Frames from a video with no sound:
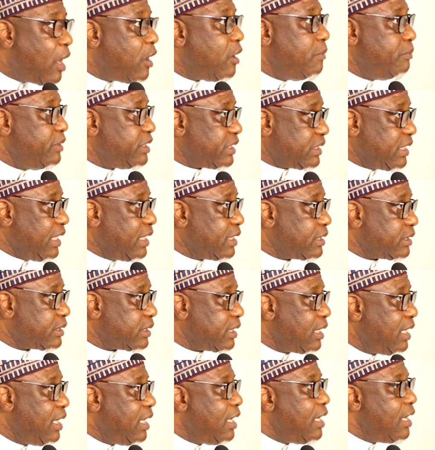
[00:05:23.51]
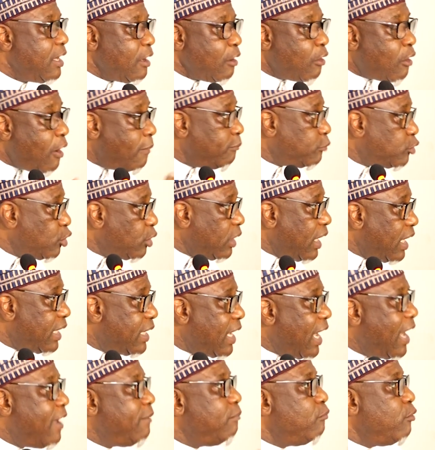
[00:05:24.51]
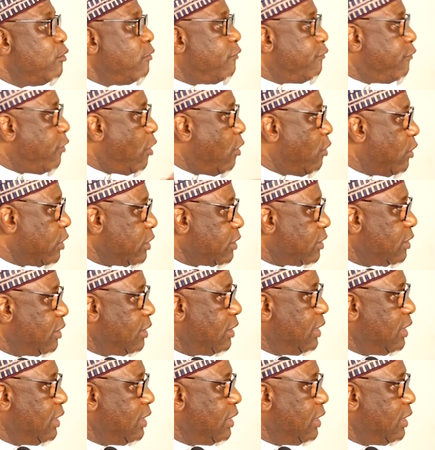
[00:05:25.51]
our mistakes, come together and move forward.